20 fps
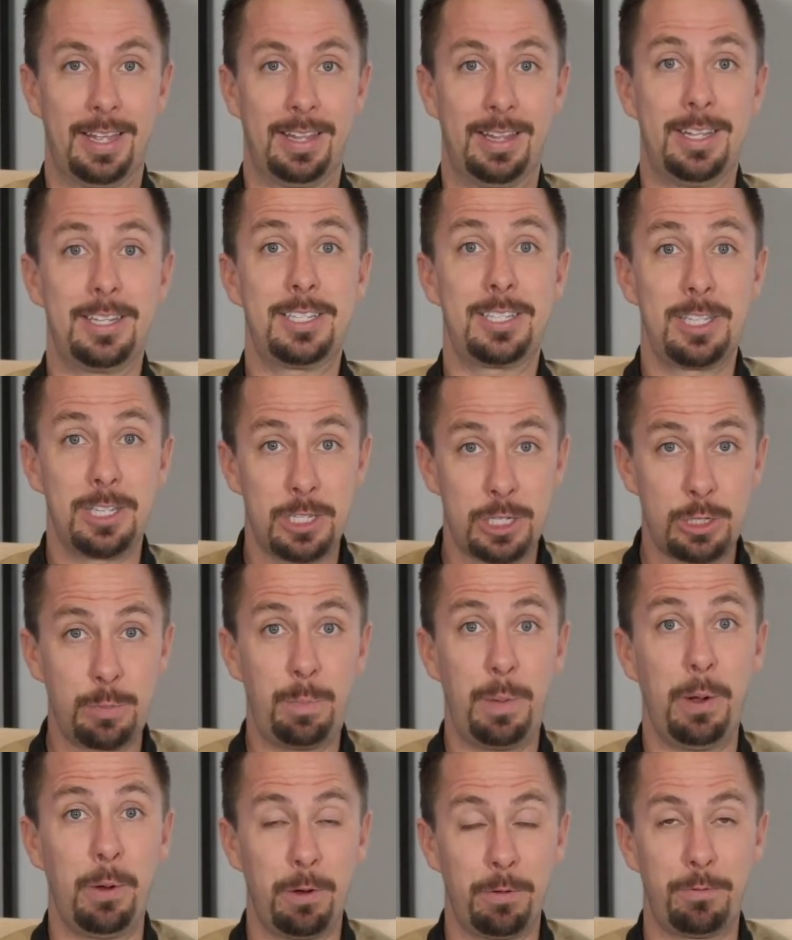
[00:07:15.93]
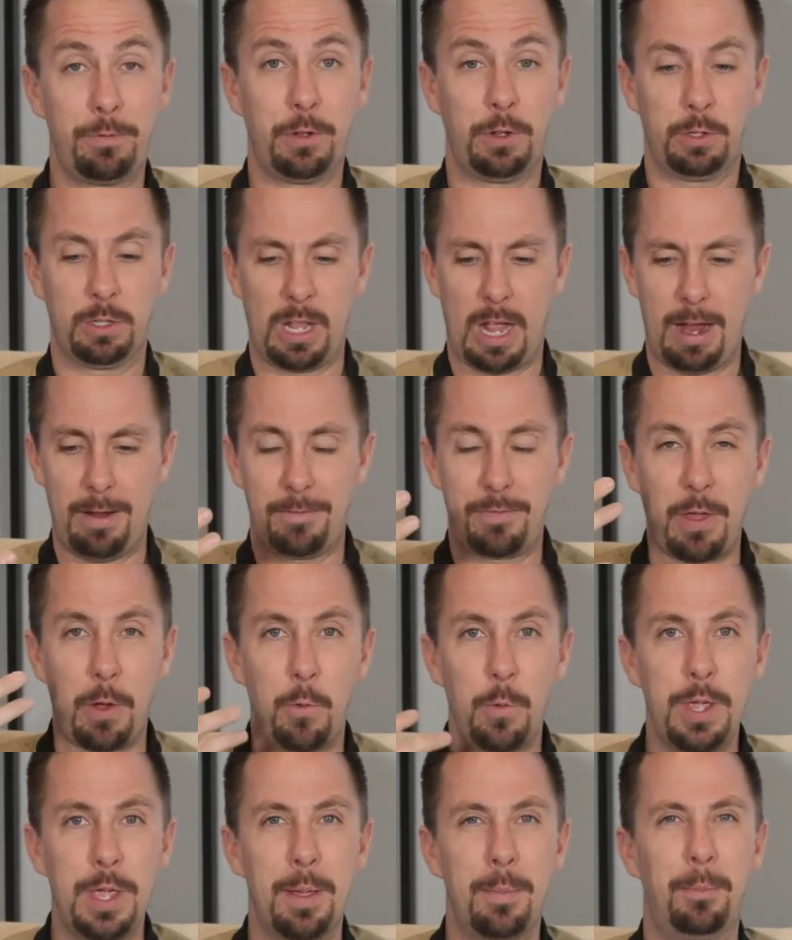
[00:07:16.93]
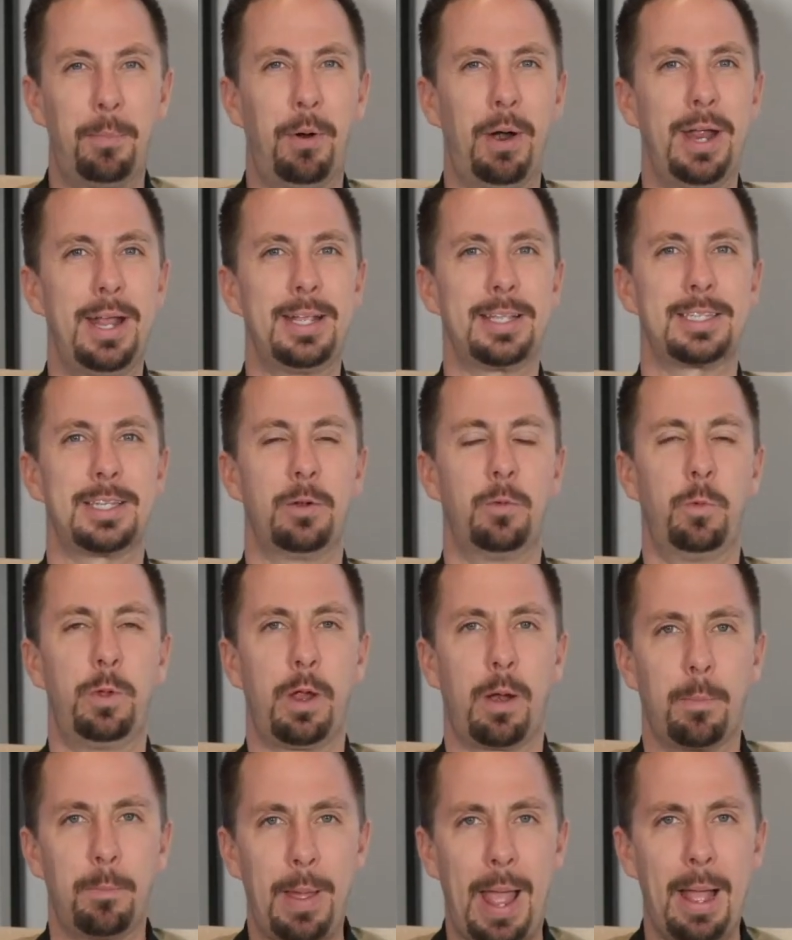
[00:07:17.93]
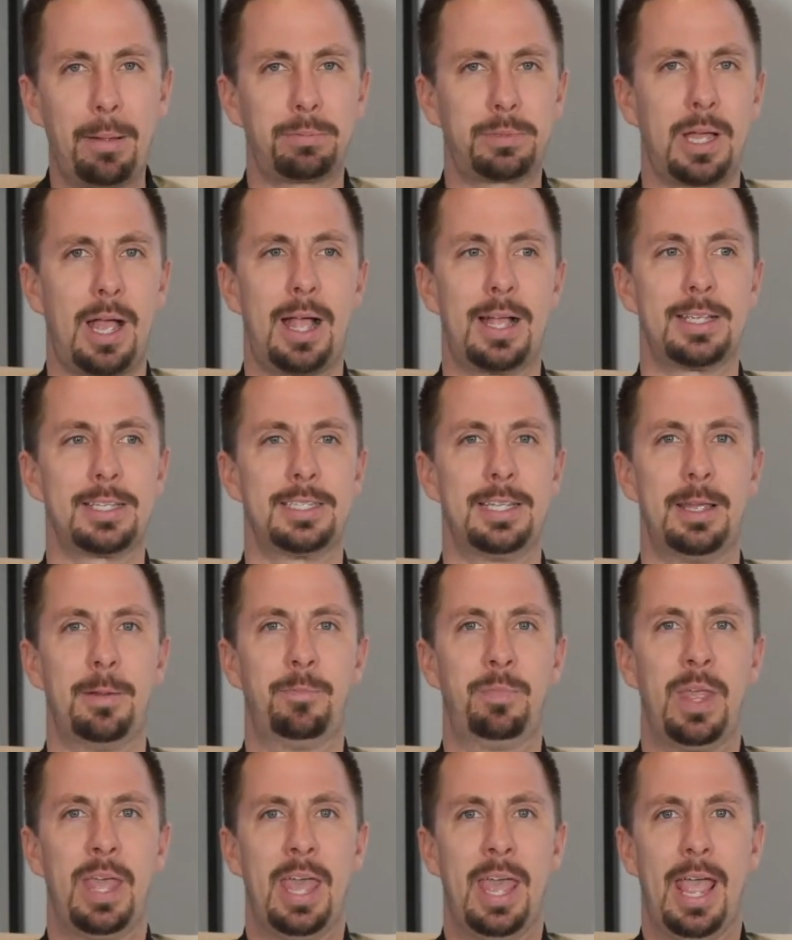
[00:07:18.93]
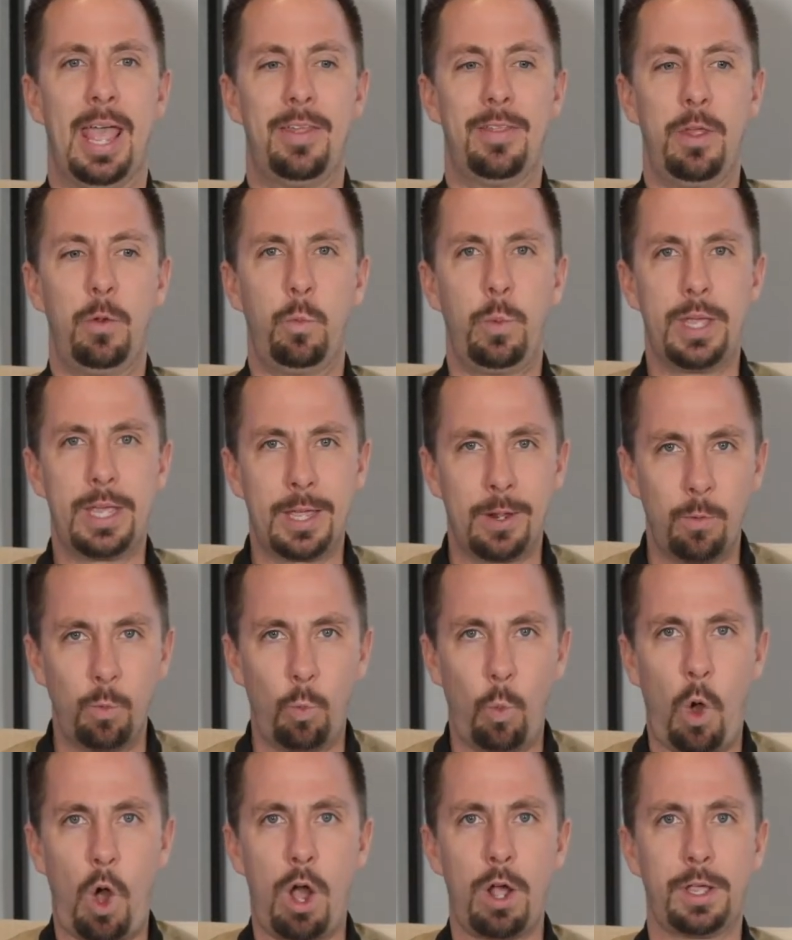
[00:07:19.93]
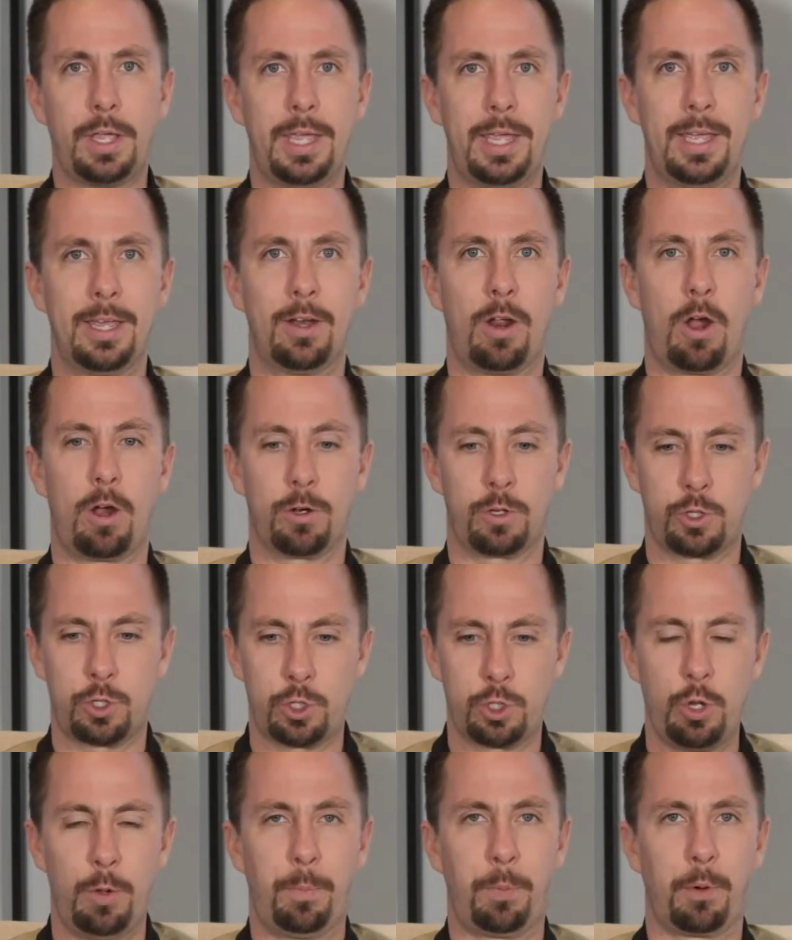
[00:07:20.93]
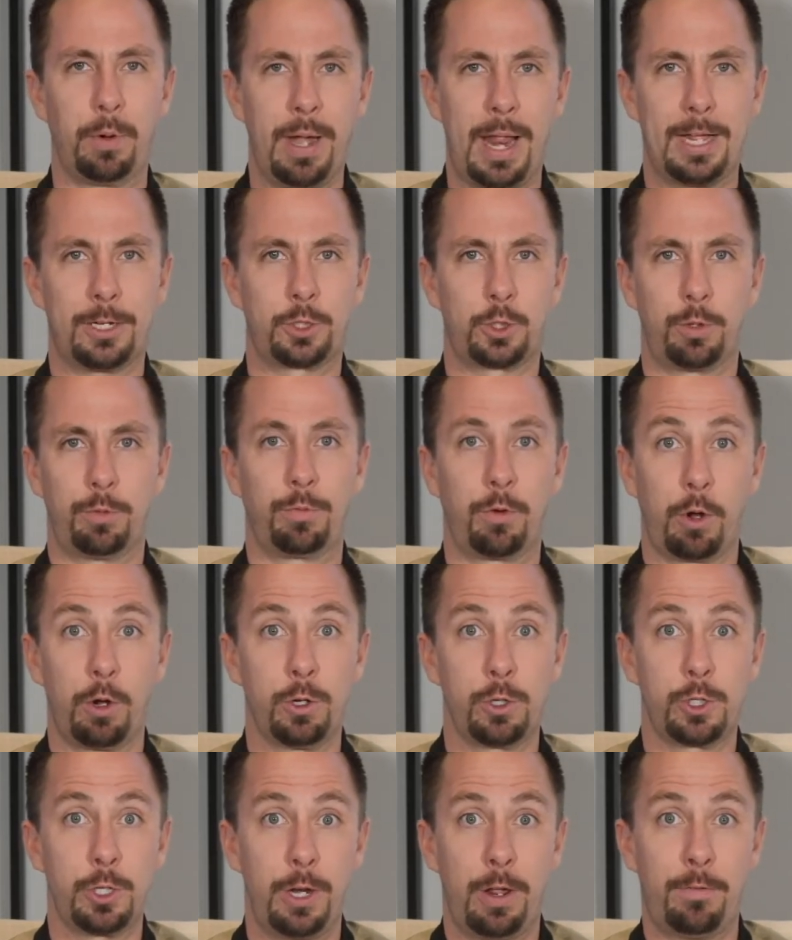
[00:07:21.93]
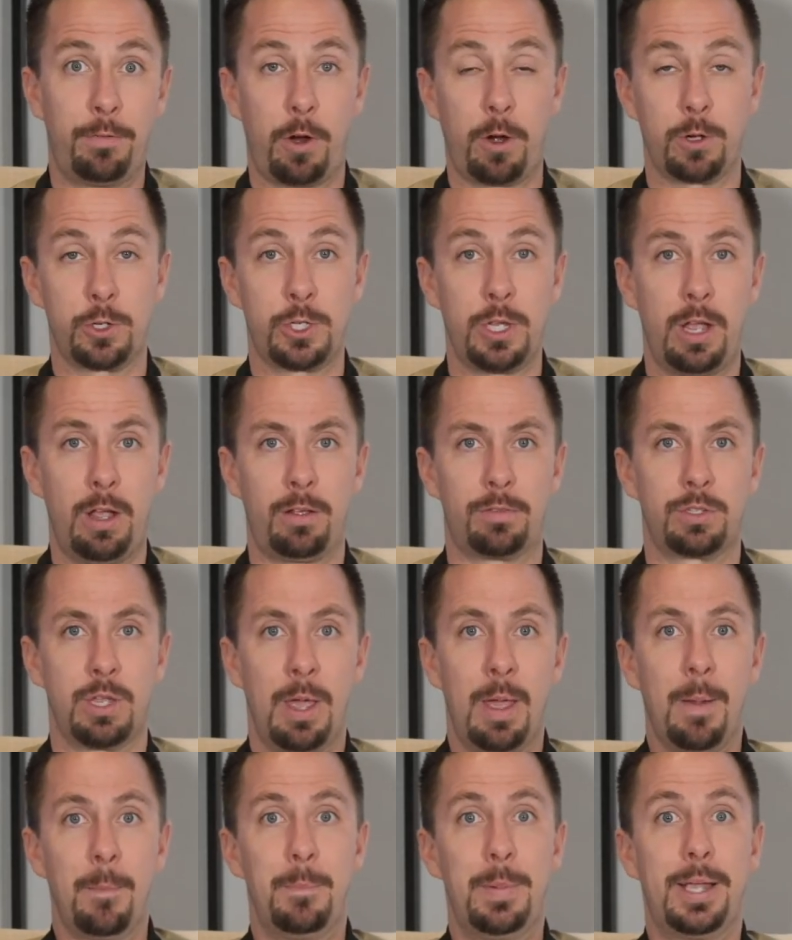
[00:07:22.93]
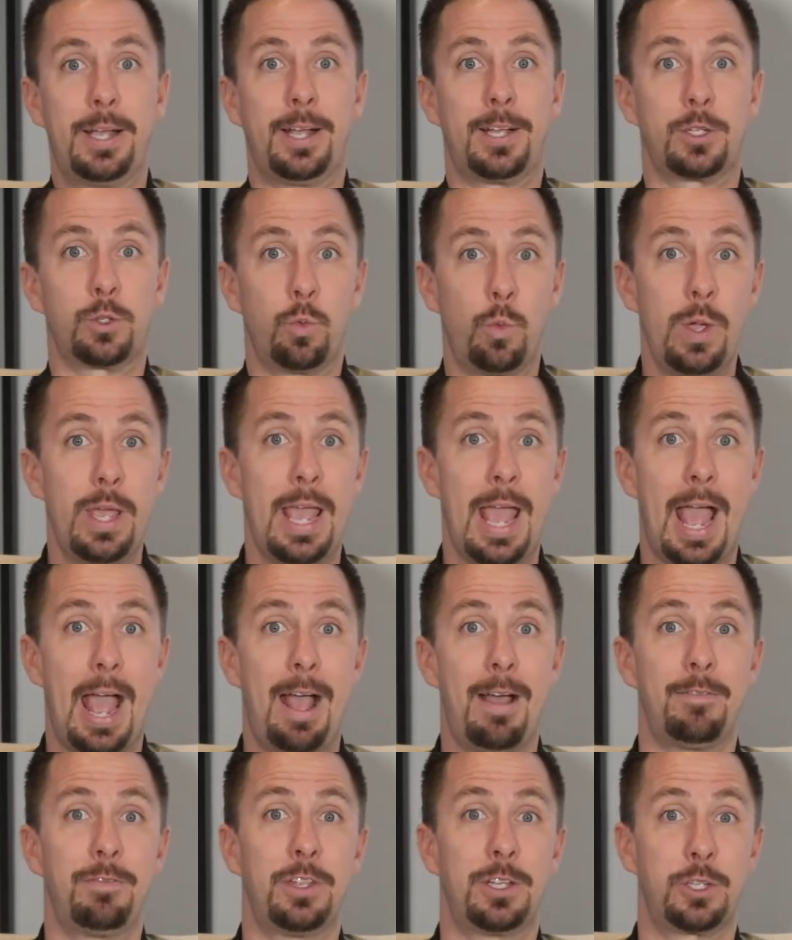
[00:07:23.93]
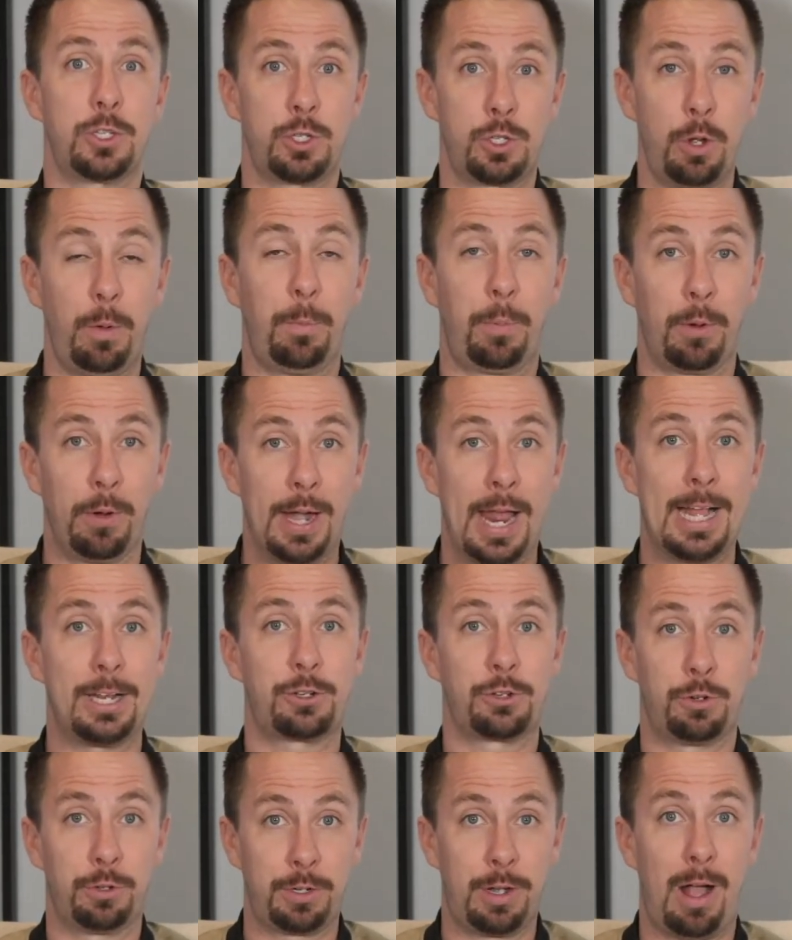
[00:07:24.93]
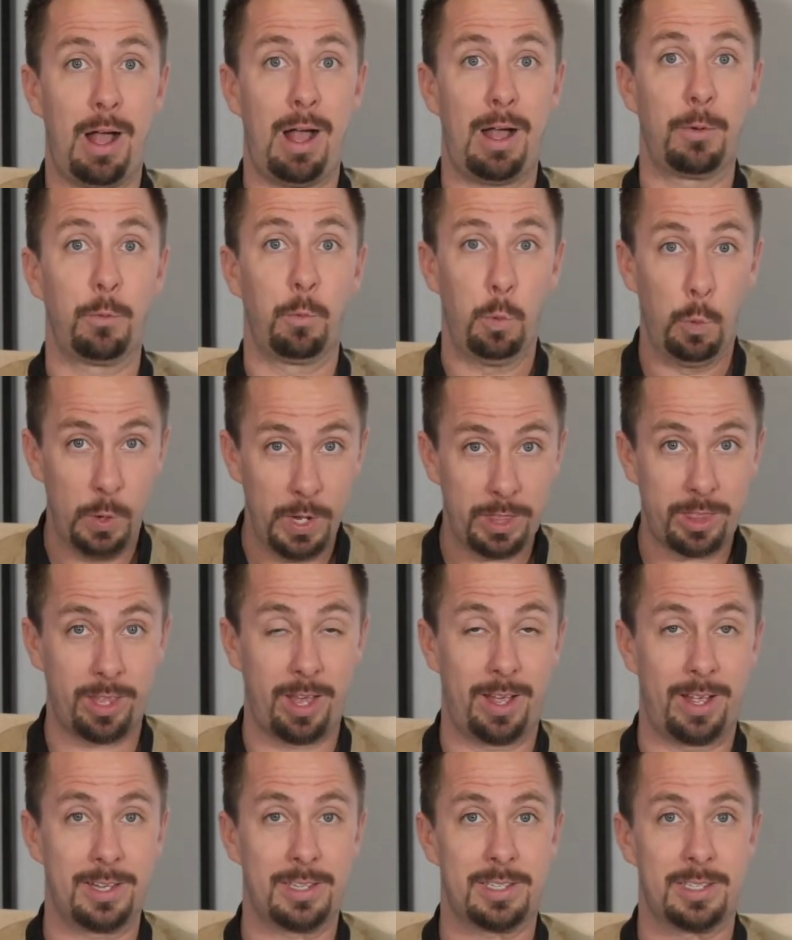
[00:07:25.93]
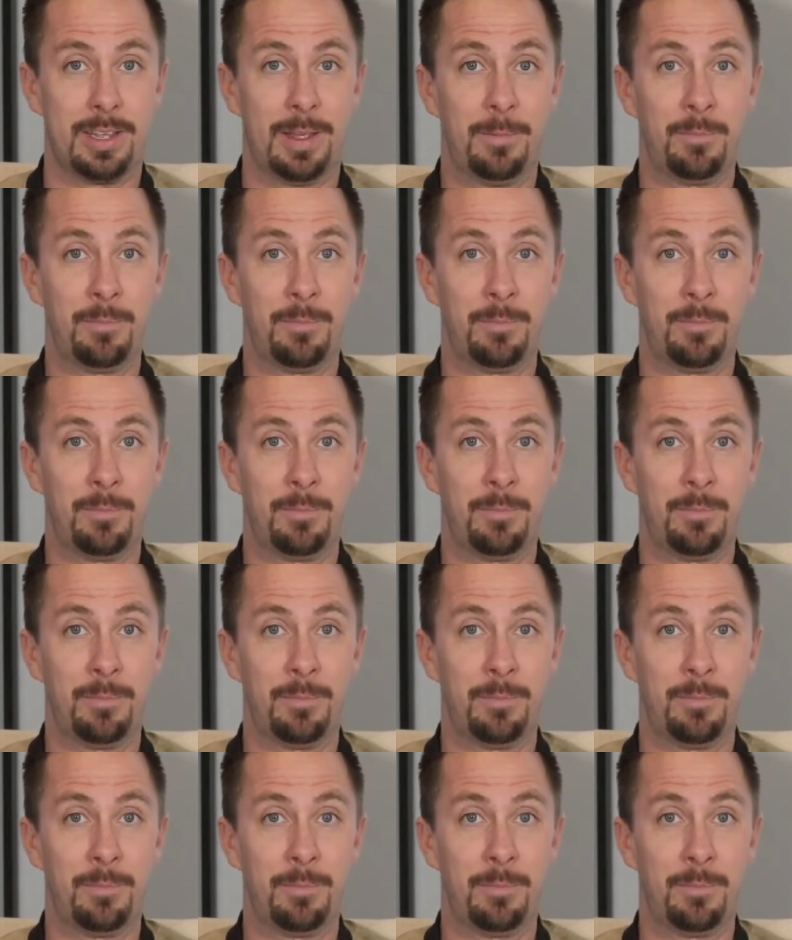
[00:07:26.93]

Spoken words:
It's the Spirit-filled life that we embrace and we are baptized in, and then we can walk in our supernatural version of ourselves because we have the supernatural God with us